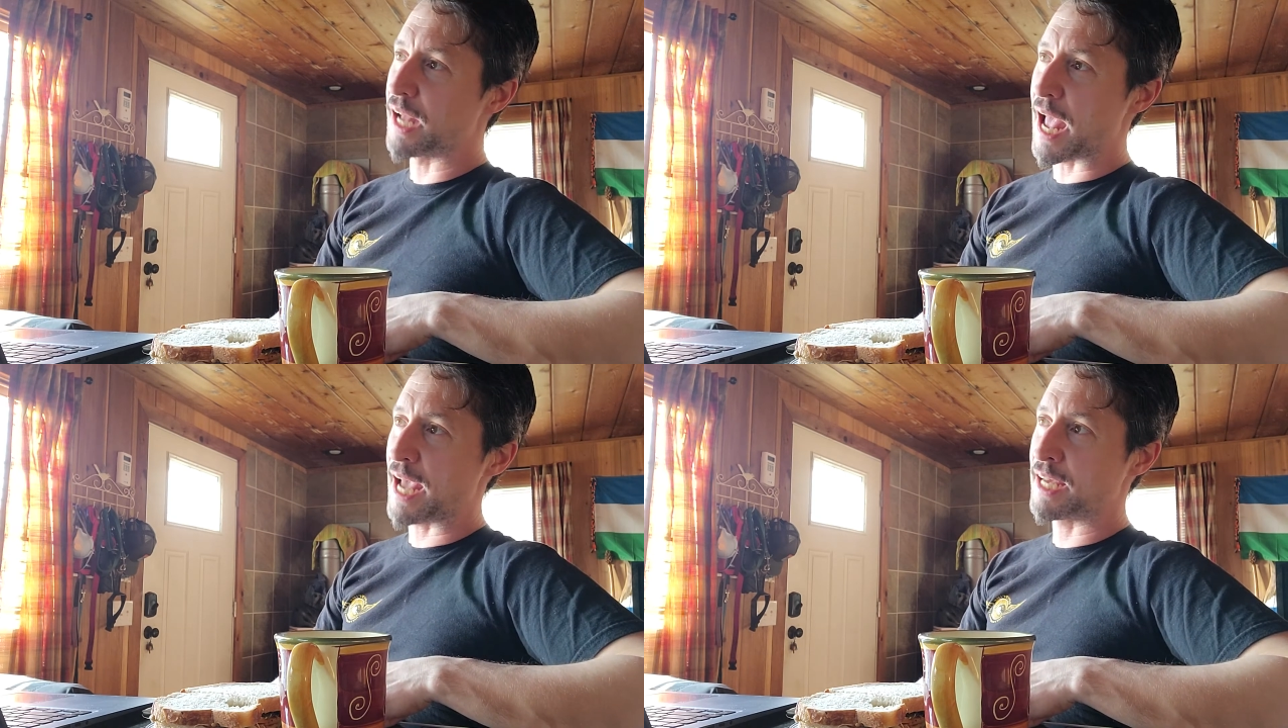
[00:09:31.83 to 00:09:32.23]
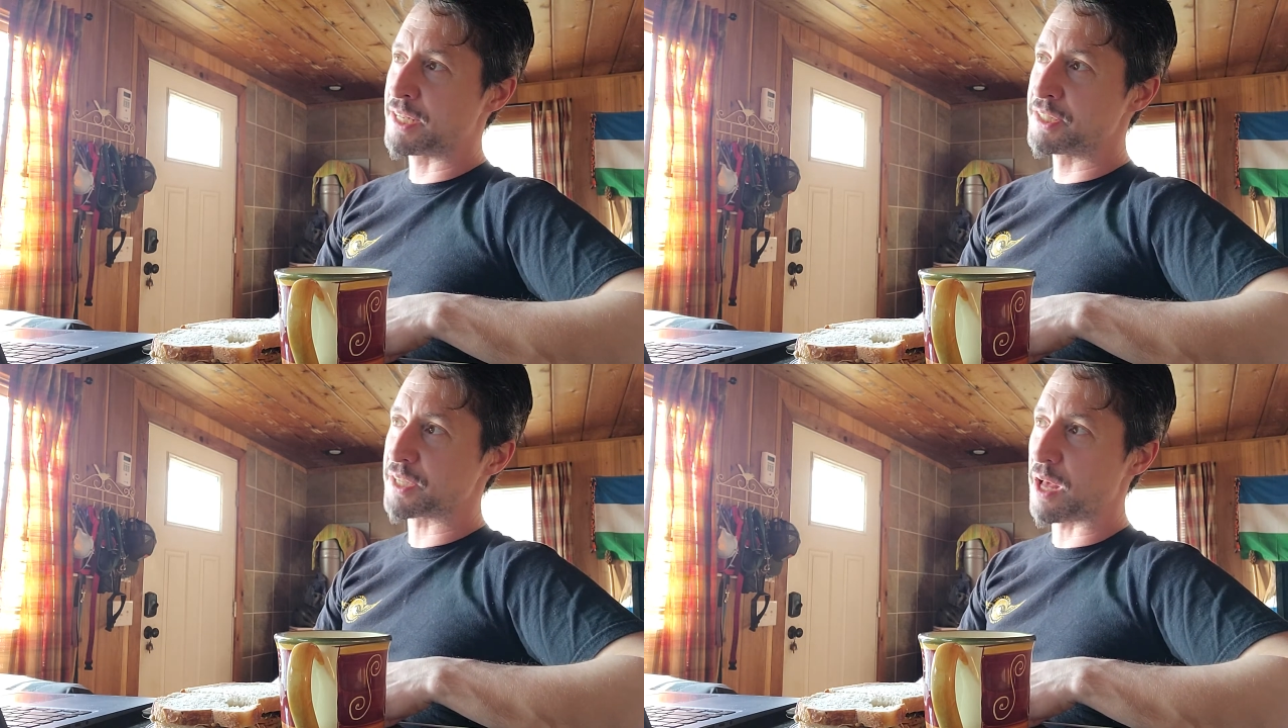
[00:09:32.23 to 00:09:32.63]

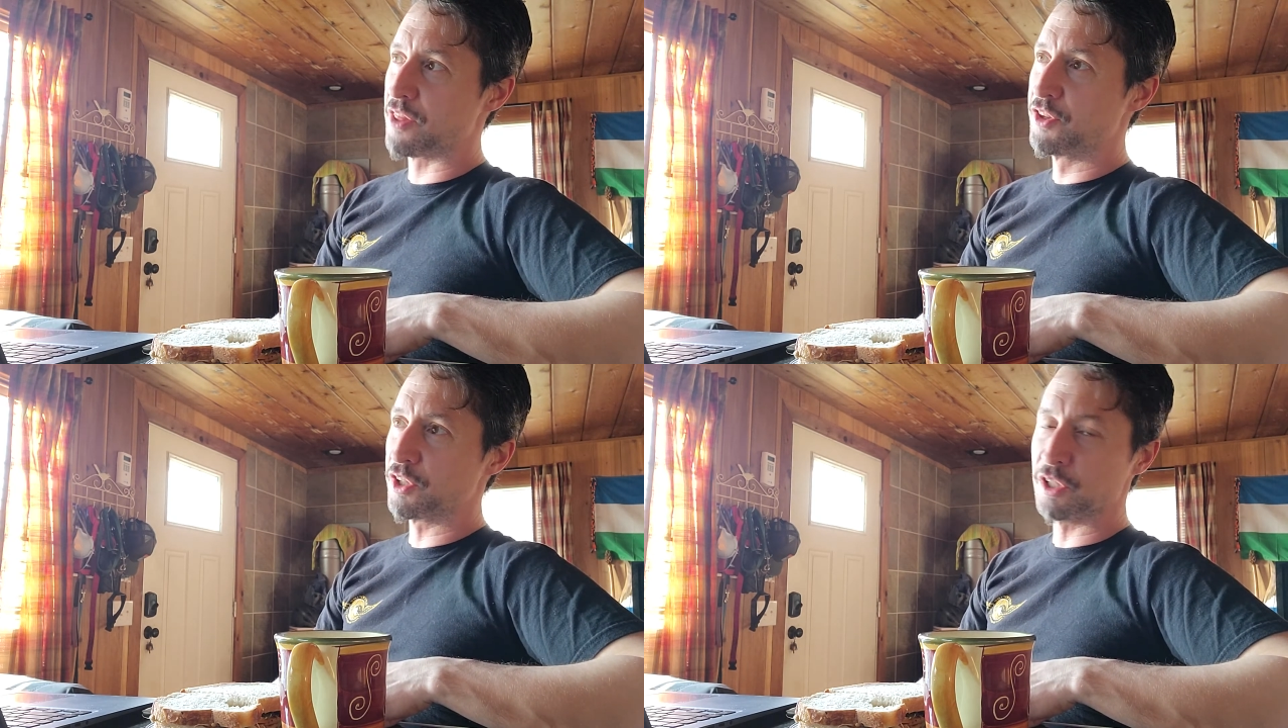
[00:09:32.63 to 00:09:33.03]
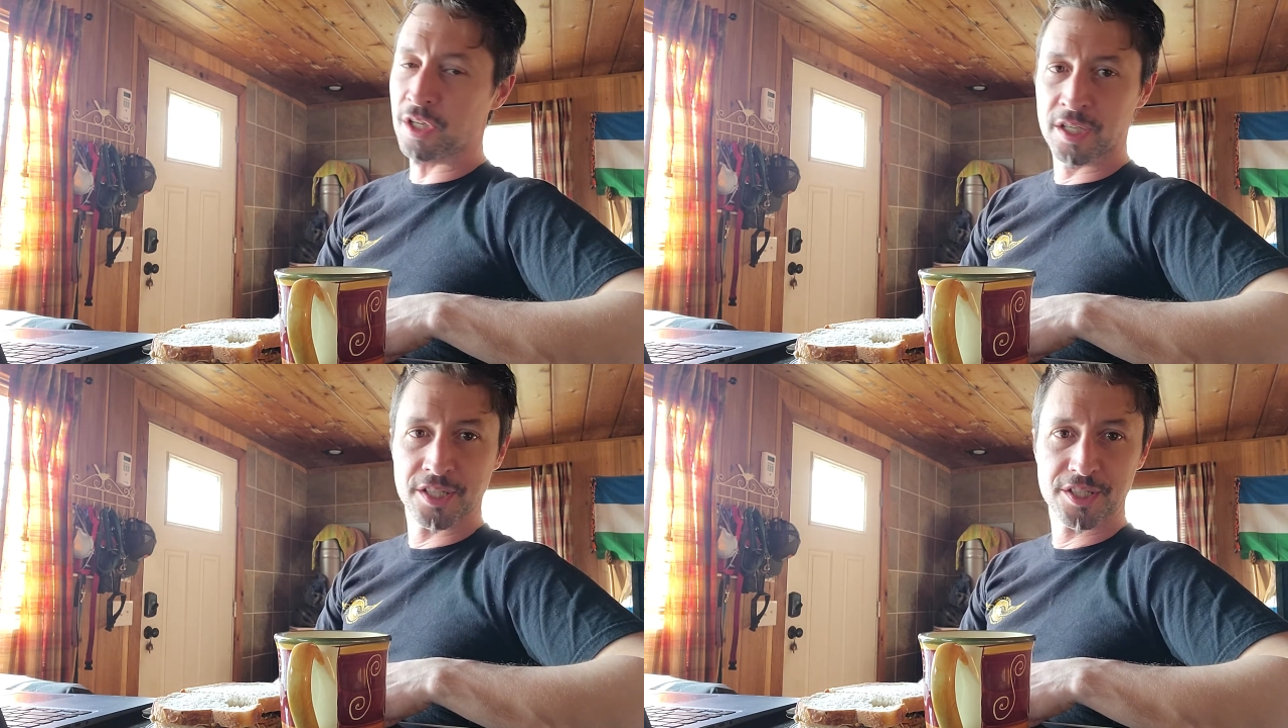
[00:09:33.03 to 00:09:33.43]
And the
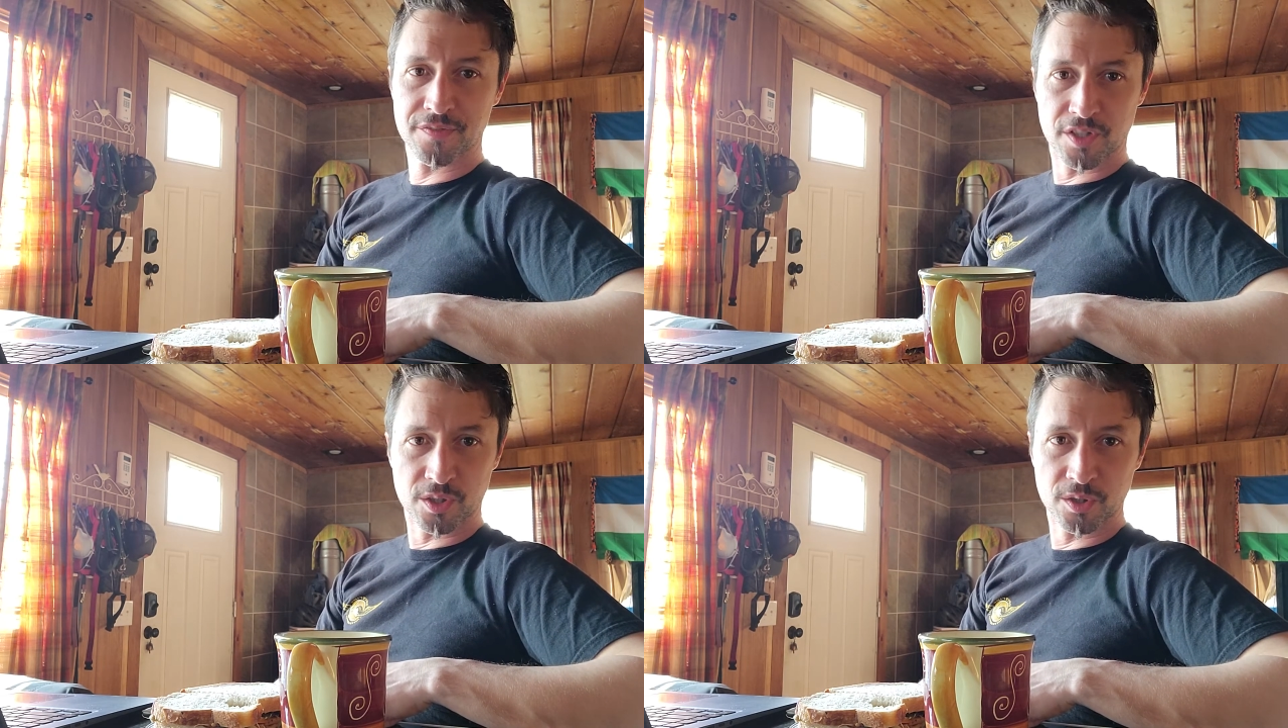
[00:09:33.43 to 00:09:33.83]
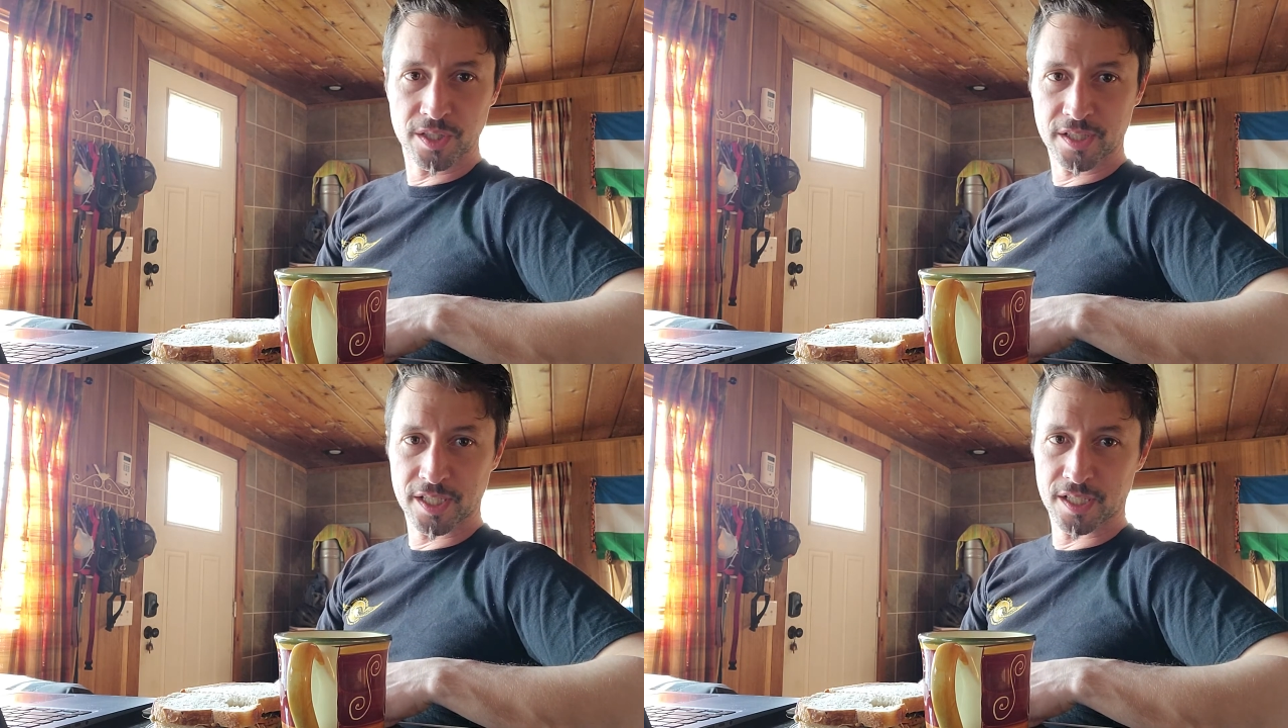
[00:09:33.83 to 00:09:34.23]
lawns of the whole
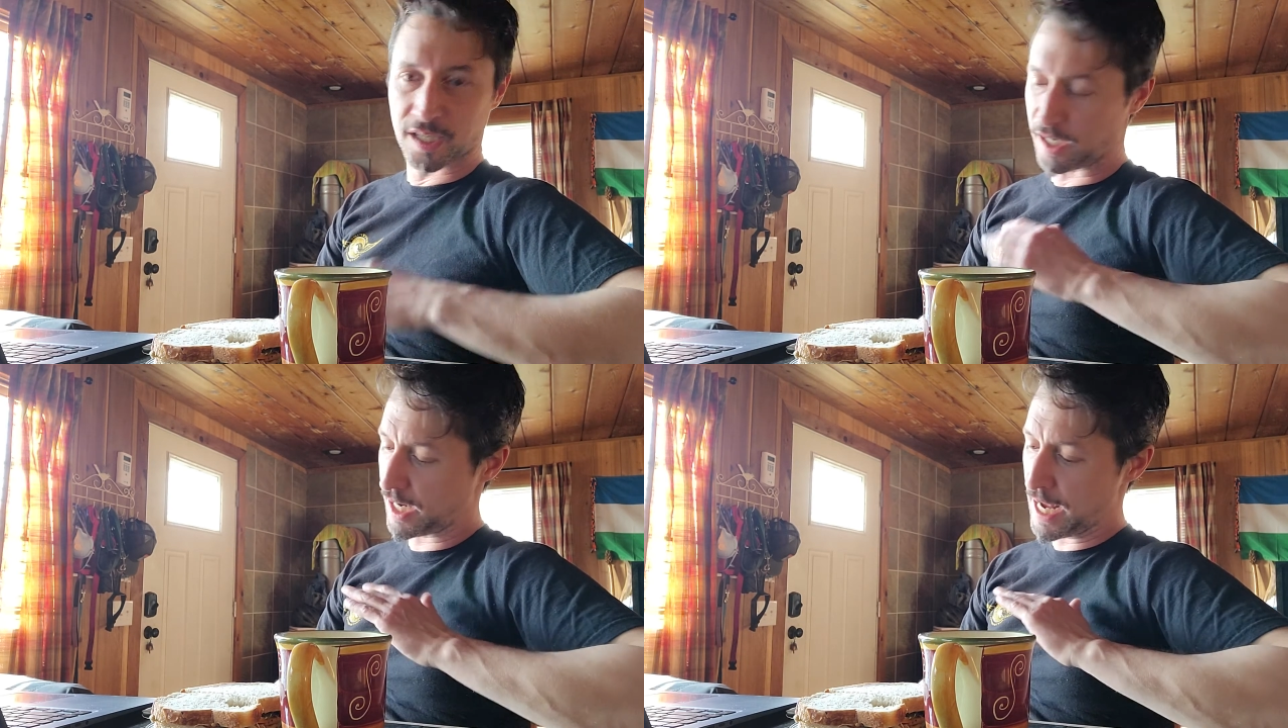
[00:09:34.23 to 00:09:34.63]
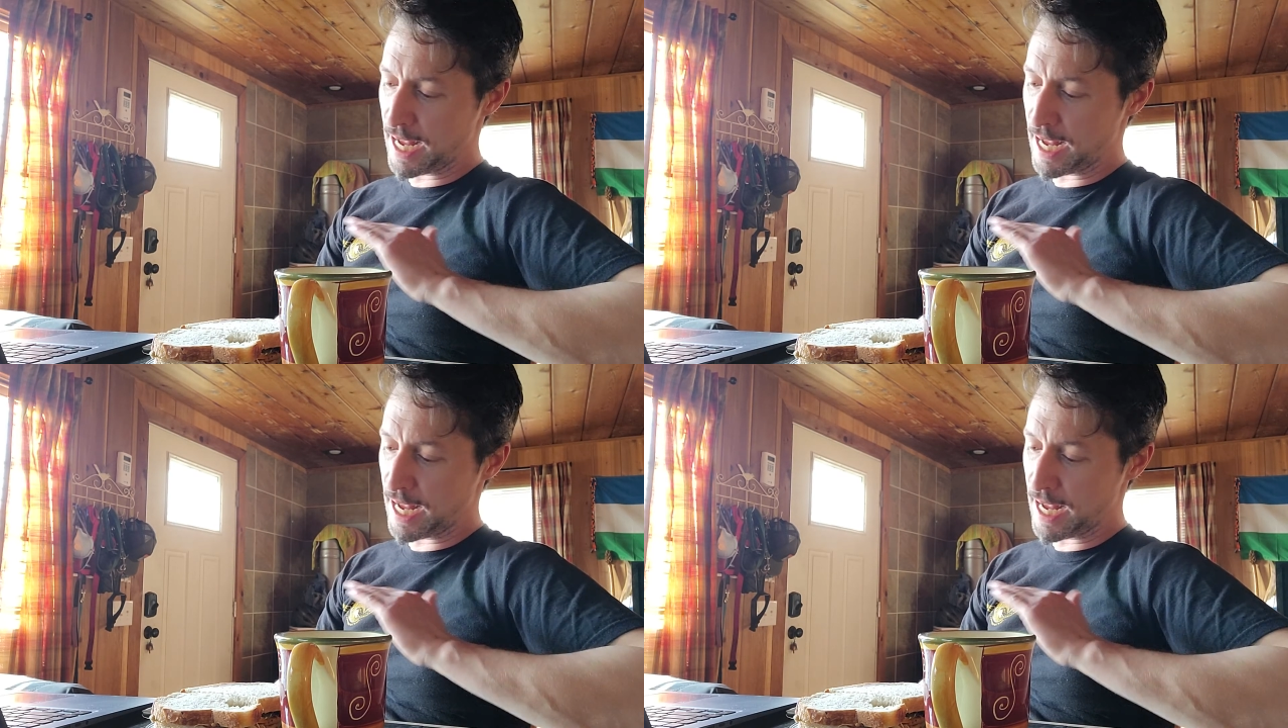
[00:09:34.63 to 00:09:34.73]
area are